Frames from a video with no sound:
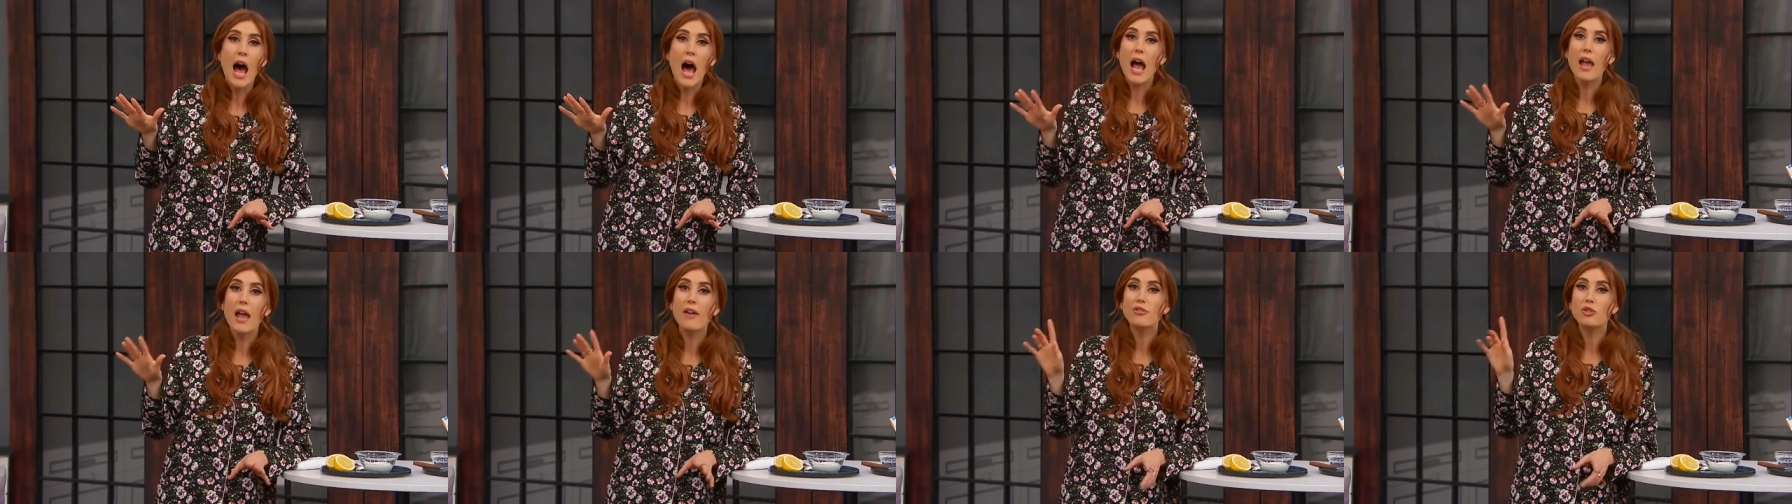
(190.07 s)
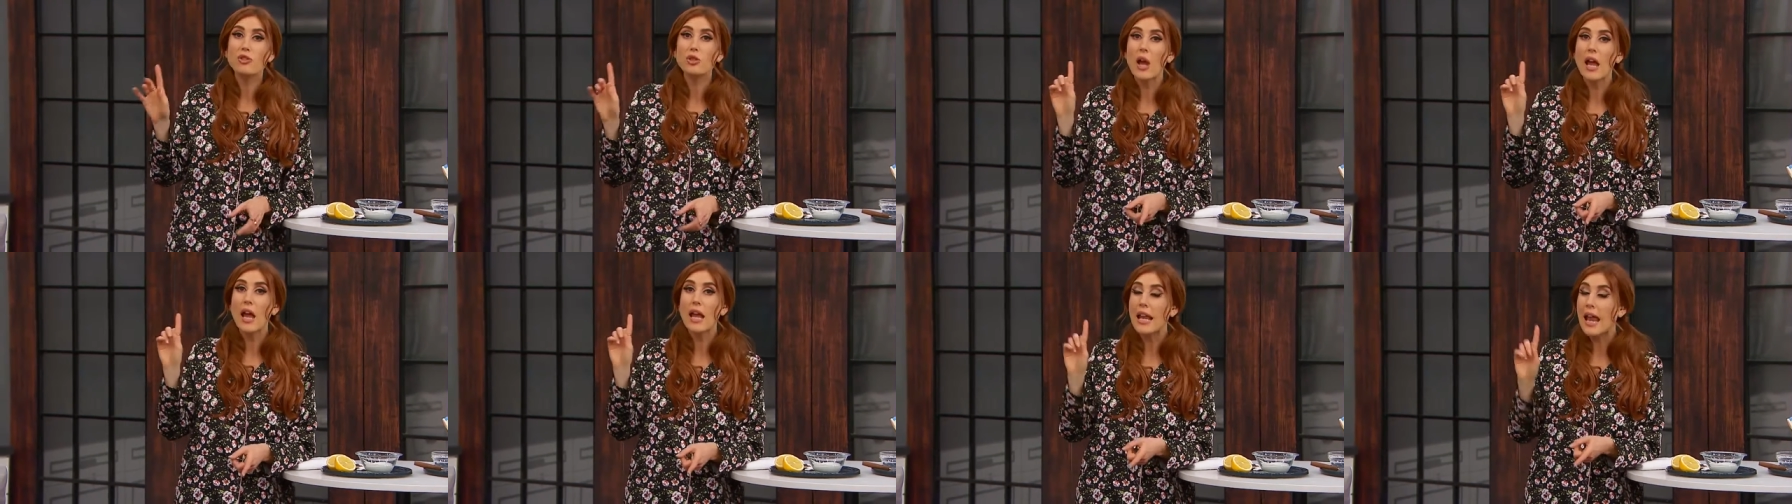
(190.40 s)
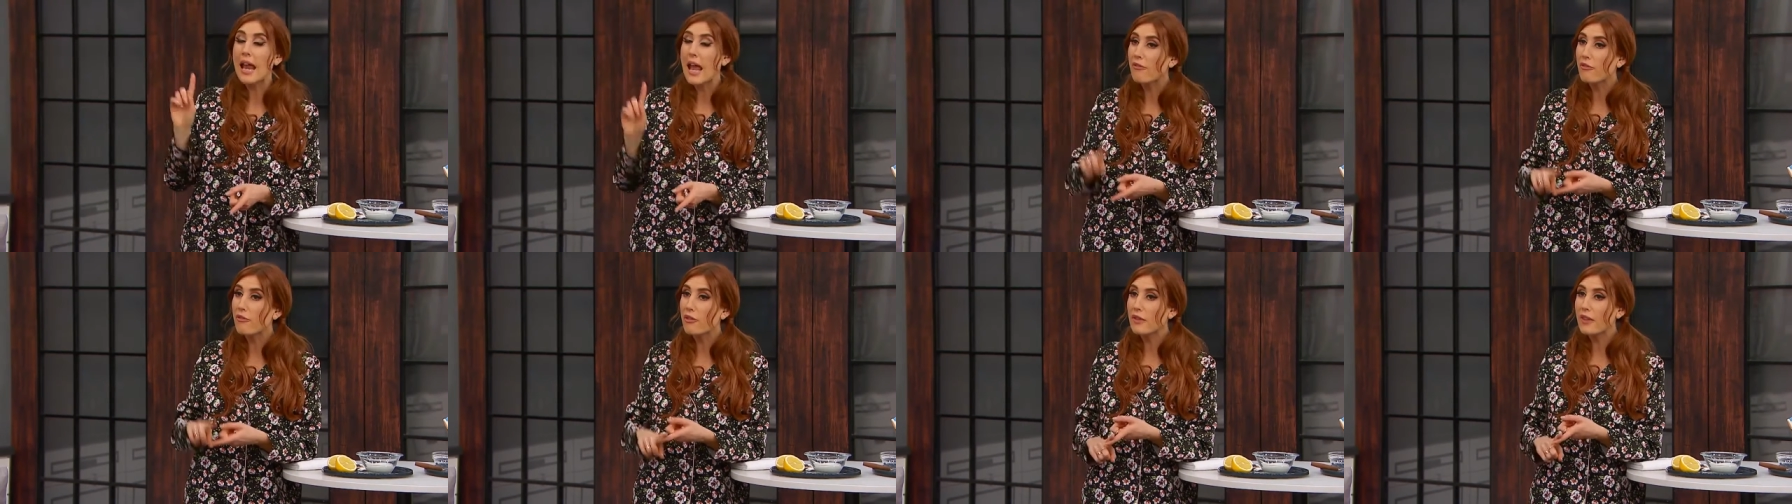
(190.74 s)
I've tried
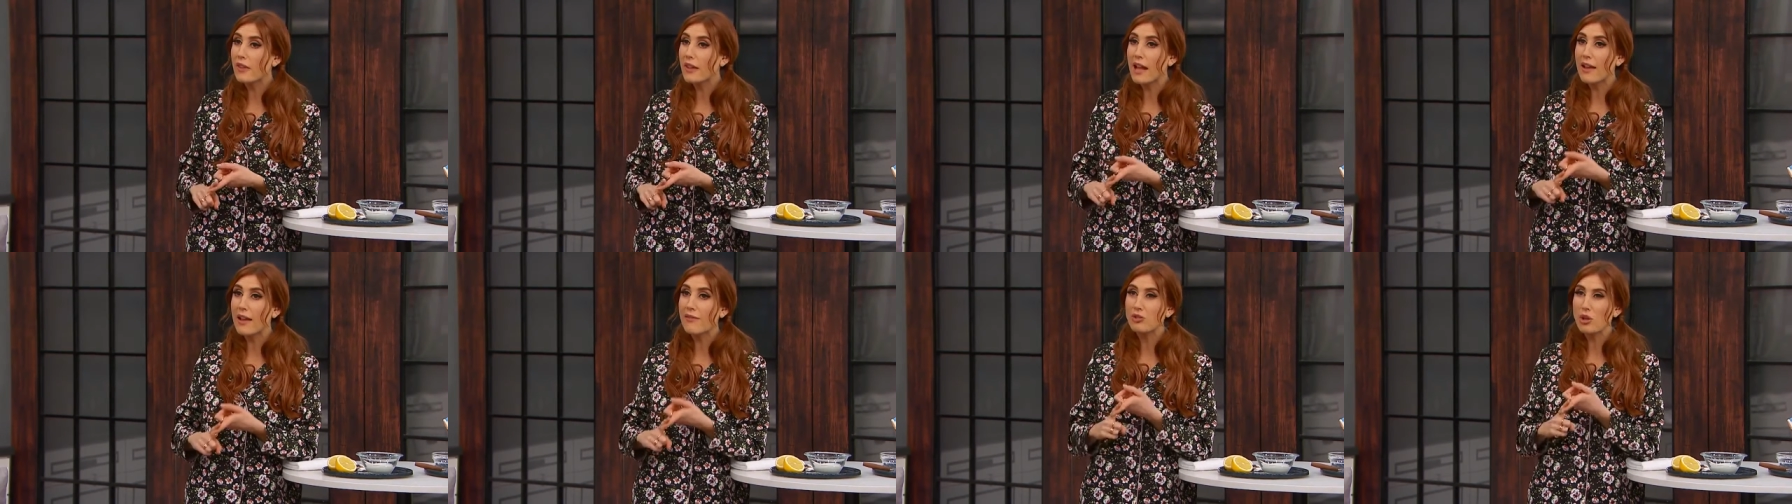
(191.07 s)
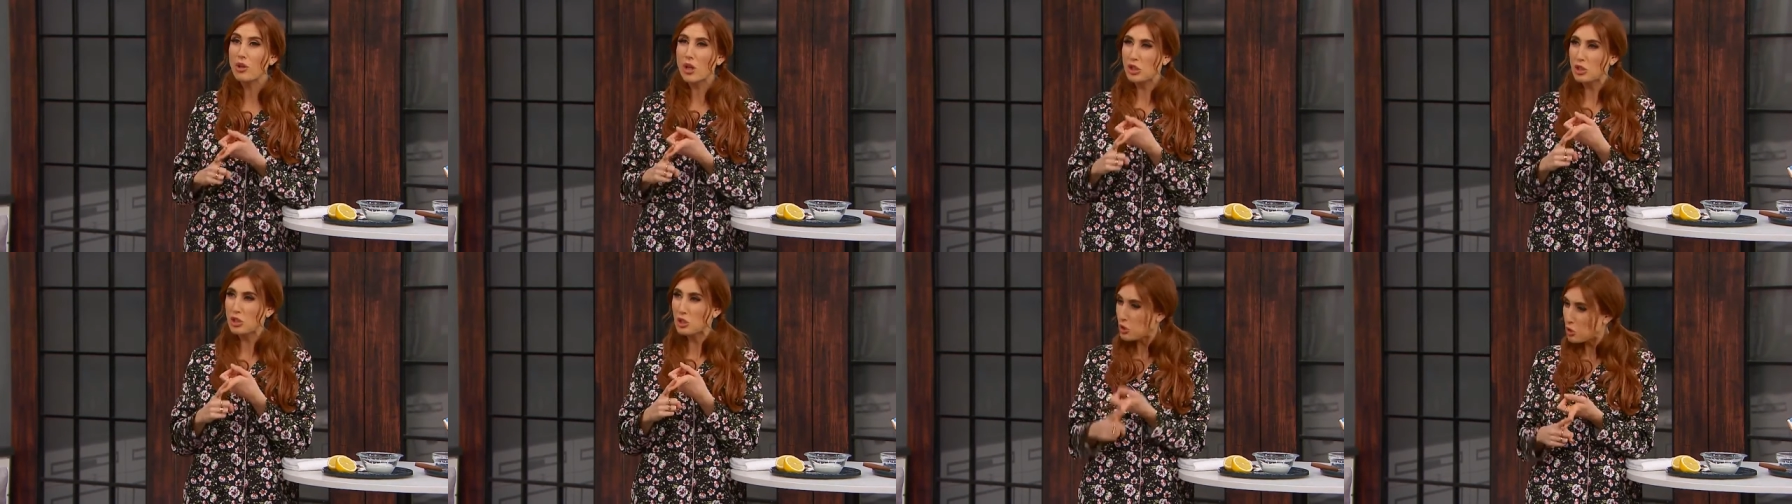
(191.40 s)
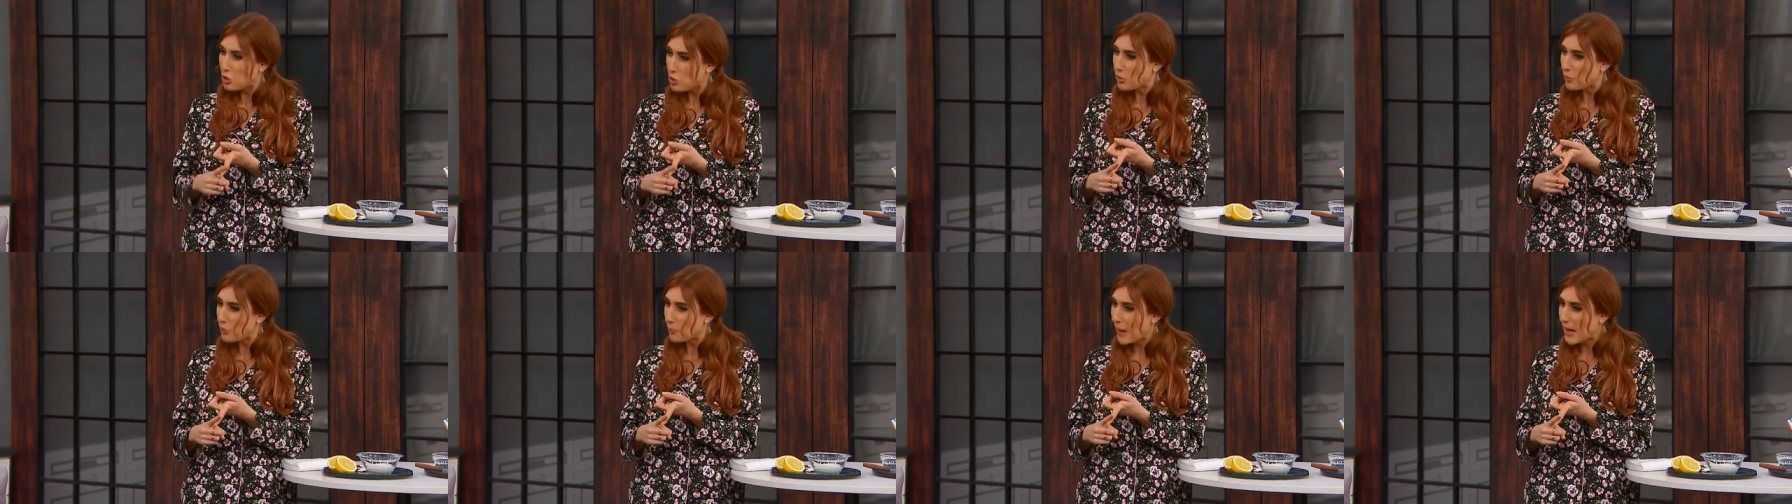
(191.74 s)
everything. I've tried
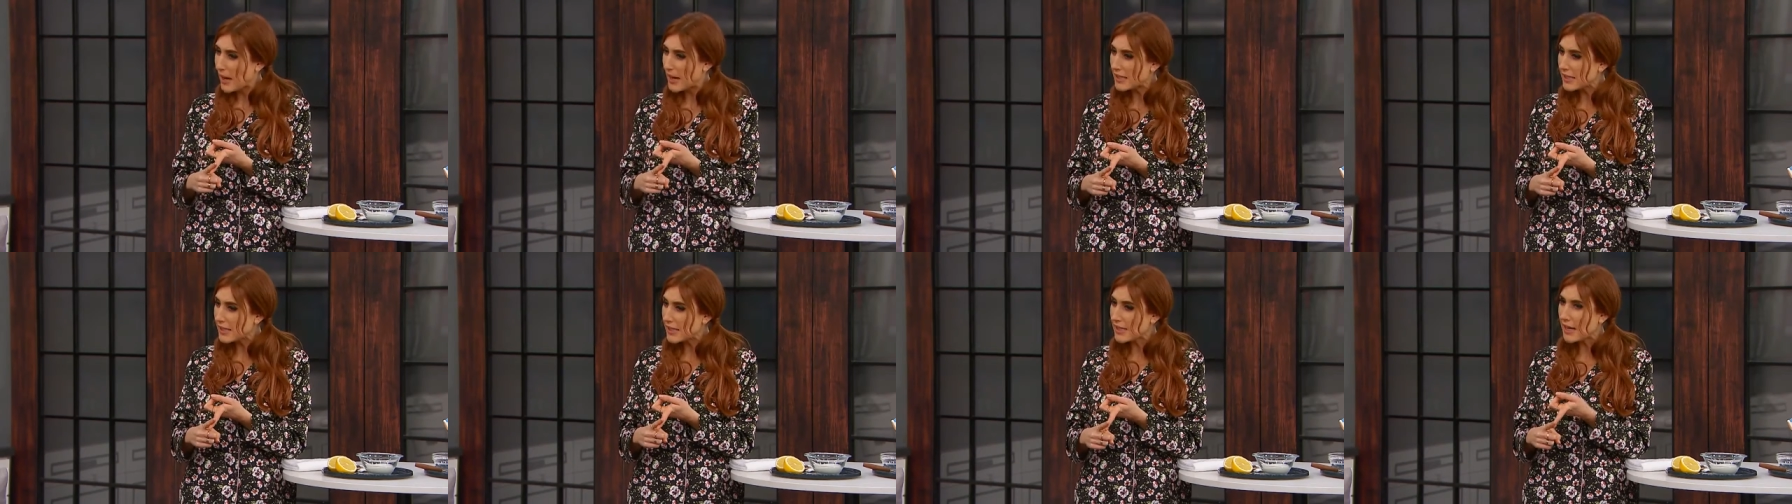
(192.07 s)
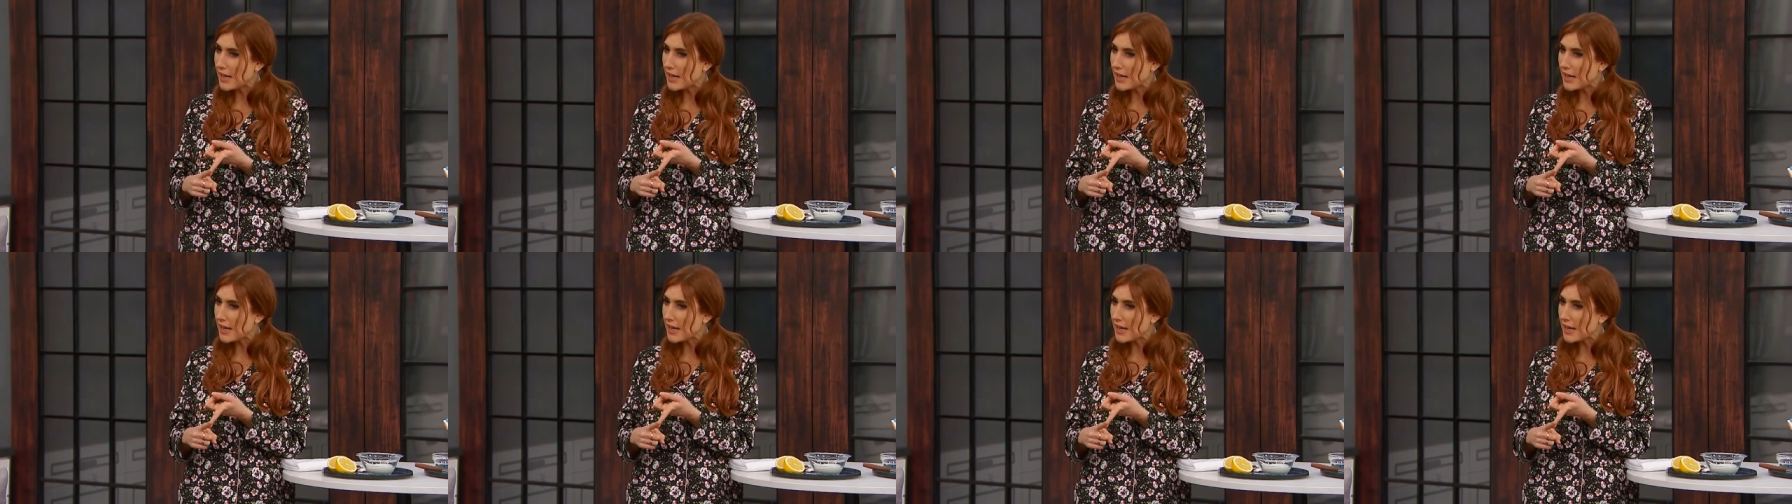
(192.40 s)
toothpaste.